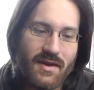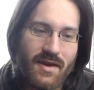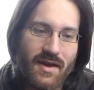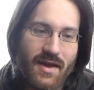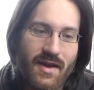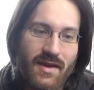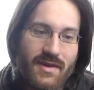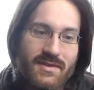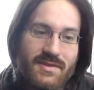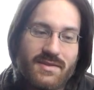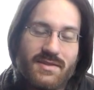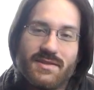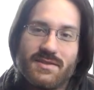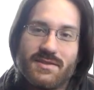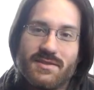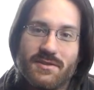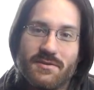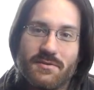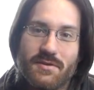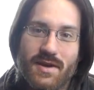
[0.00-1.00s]
And
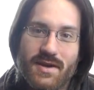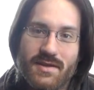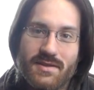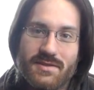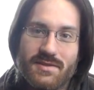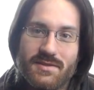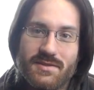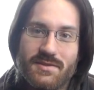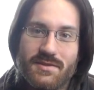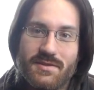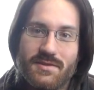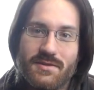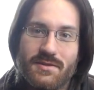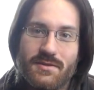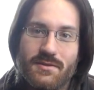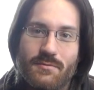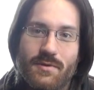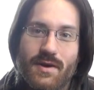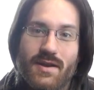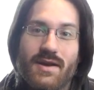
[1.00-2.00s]
so that's
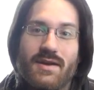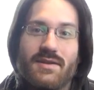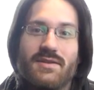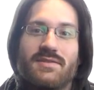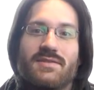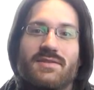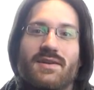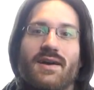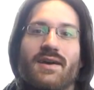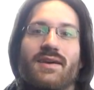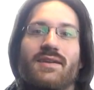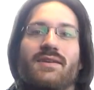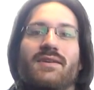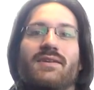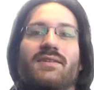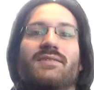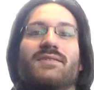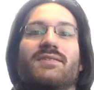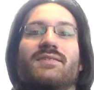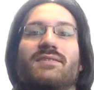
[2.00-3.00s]
when I
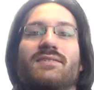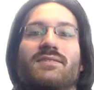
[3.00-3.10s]
decided